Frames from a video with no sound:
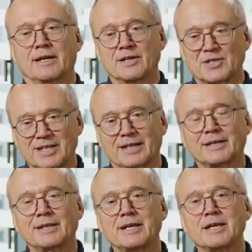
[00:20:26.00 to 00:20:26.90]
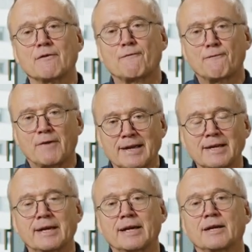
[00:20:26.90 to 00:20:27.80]
a suddenly
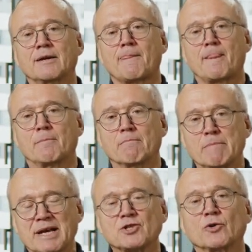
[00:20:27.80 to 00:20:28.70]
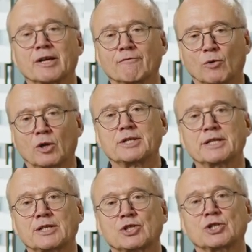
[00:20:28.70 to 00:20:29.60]
failing measuring
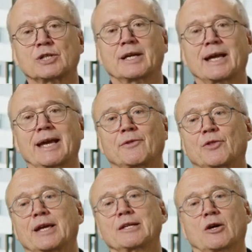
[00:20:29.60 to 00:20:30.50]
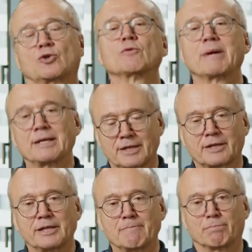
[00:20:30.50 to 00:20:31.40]
voltage and then
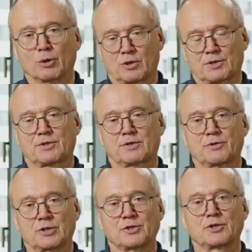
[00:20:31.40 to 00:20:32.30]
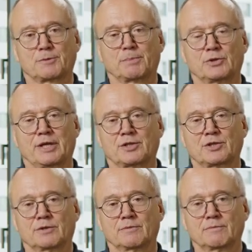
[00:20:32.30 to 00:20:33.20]
automatically blocks the distance
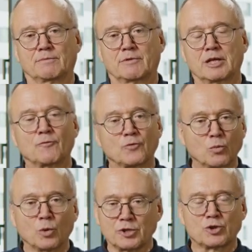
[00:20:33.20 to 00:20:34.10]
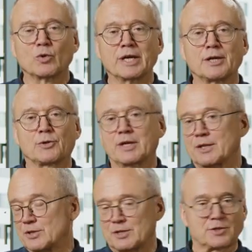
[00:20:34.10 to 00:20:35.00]
protection. If you wouldn't do
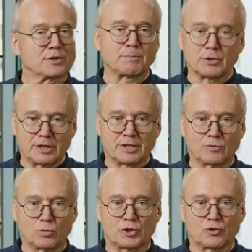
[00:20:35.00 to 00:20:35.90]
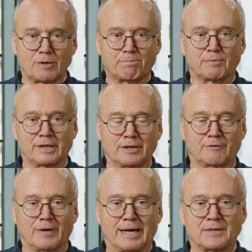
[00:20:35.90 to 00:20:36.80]
anything, the distance protection would trip in
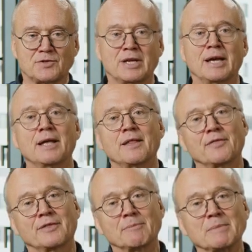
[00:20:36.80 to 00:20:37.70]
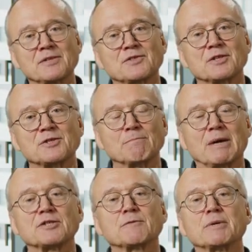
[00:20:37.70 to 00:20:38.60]
advance. That means this
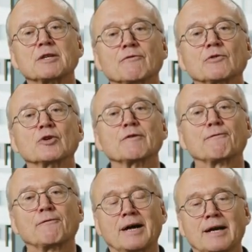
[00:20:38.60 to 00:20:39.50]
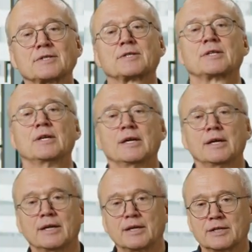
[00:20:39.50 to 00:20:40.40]
must be a very fast
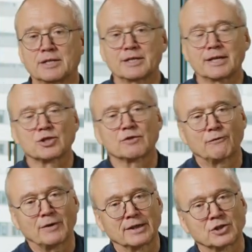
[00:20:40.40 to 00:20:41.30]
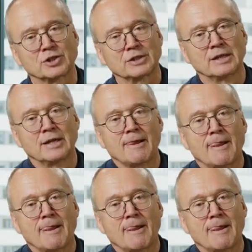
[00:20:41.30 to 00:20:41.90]
detection function,